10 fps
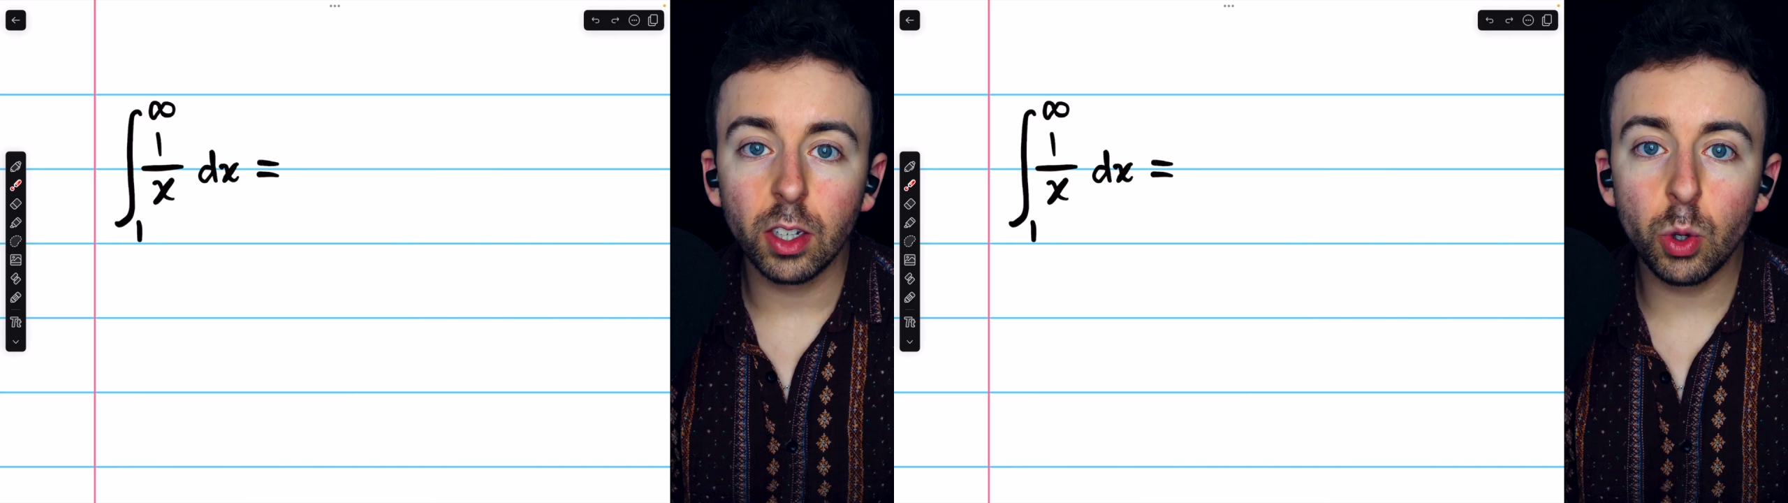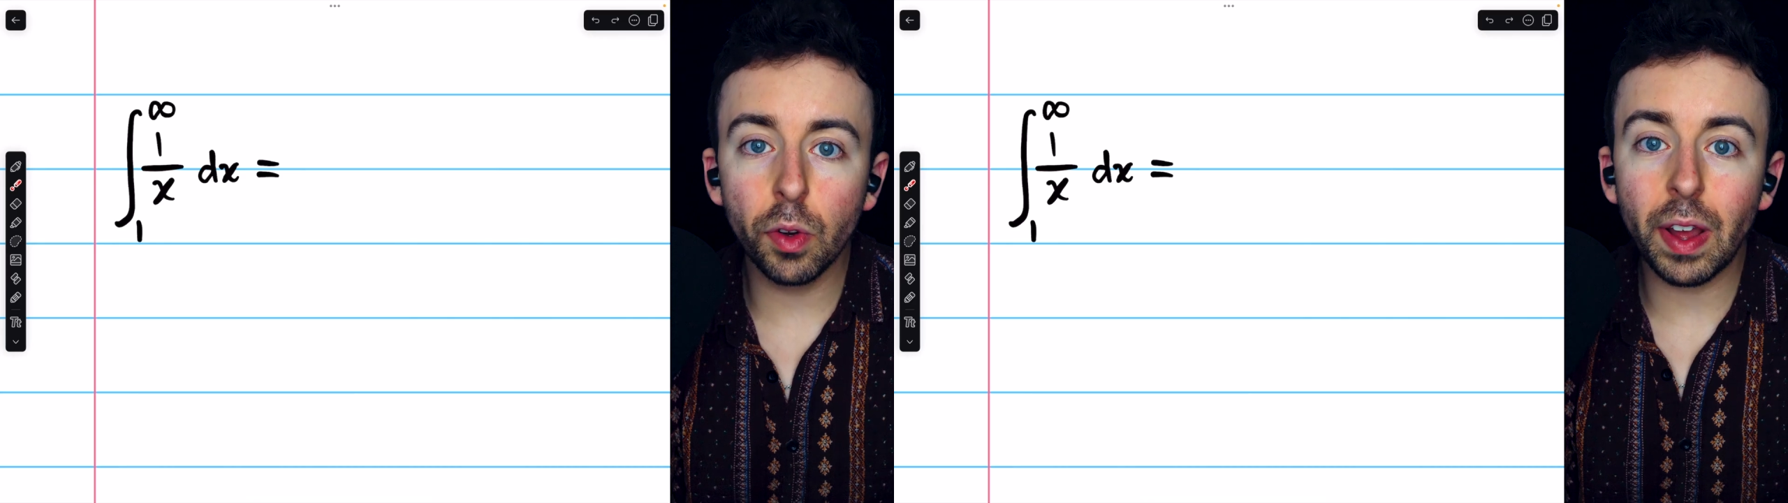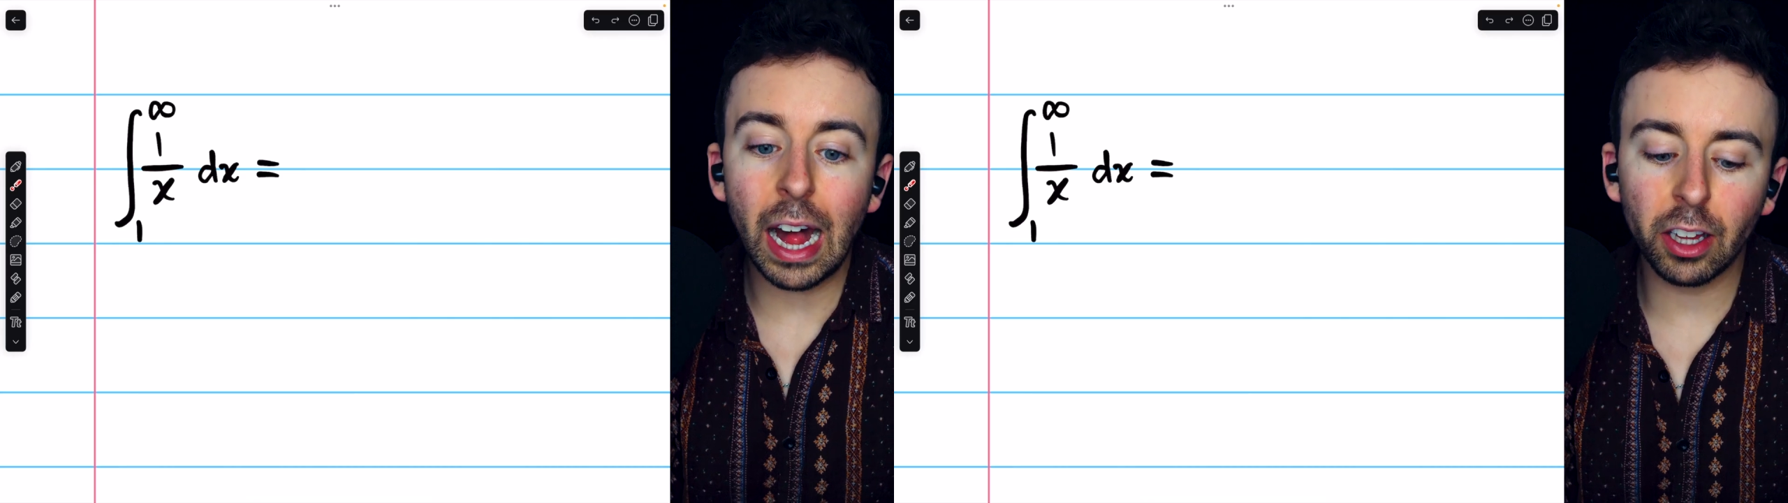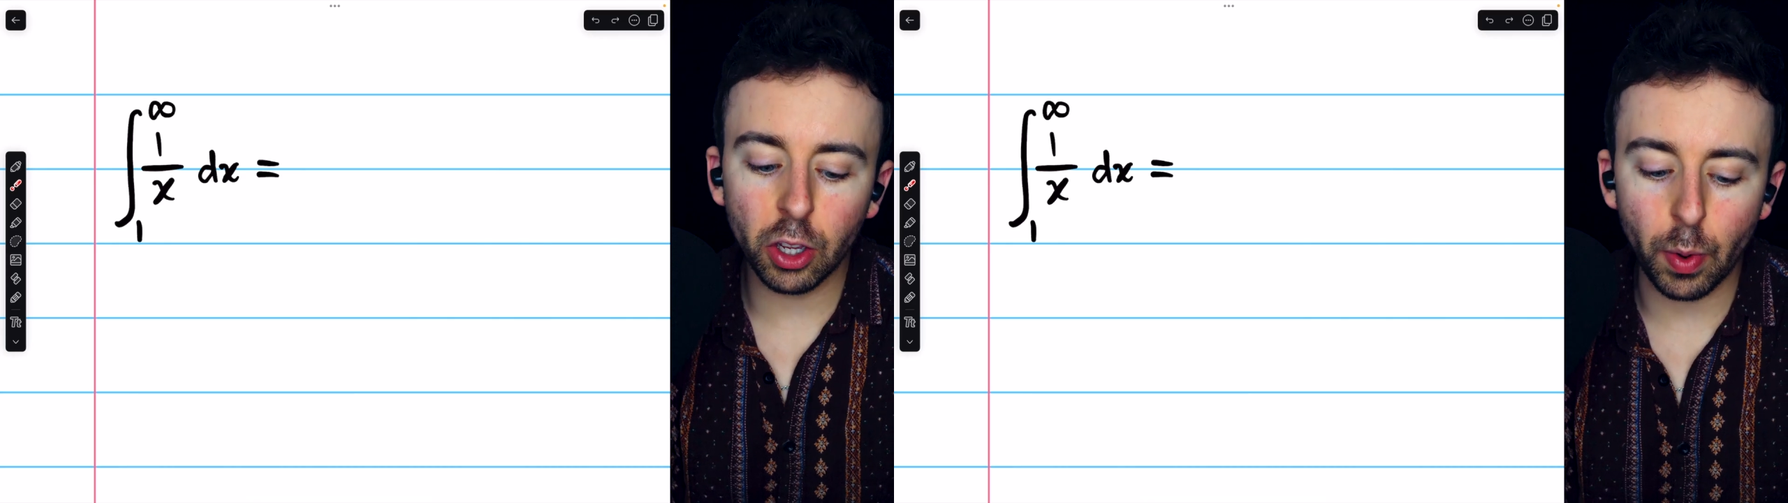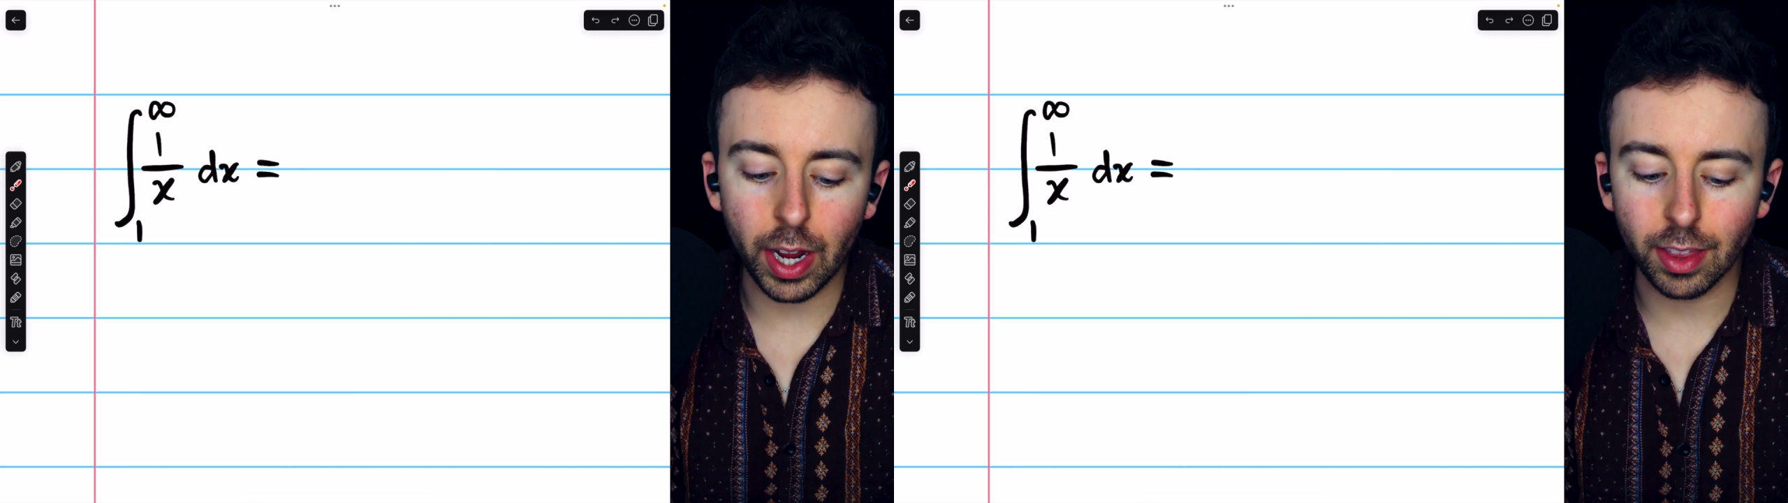to
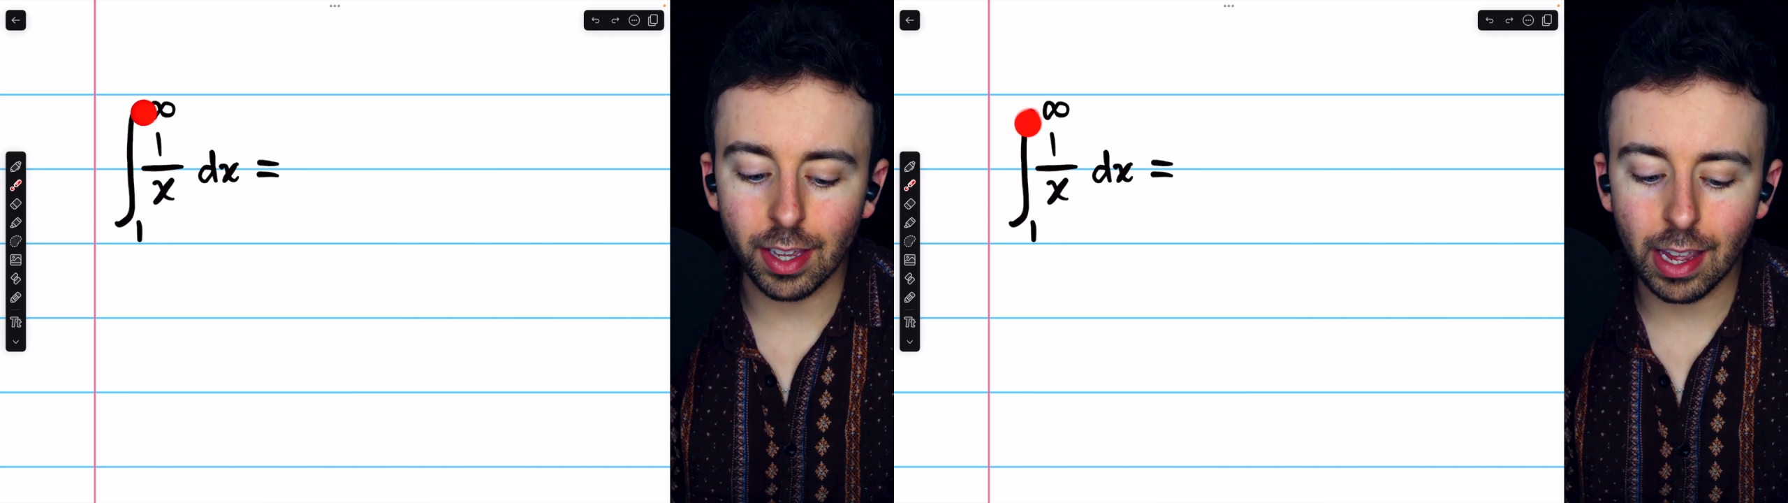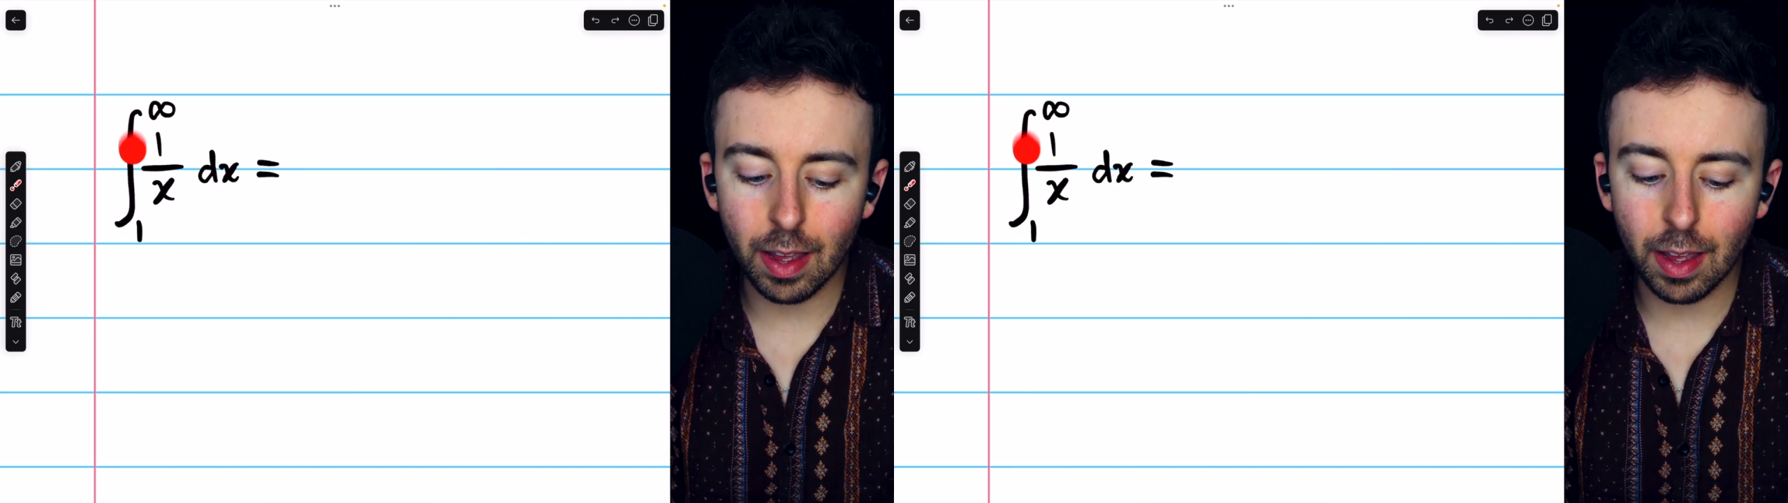evaluate the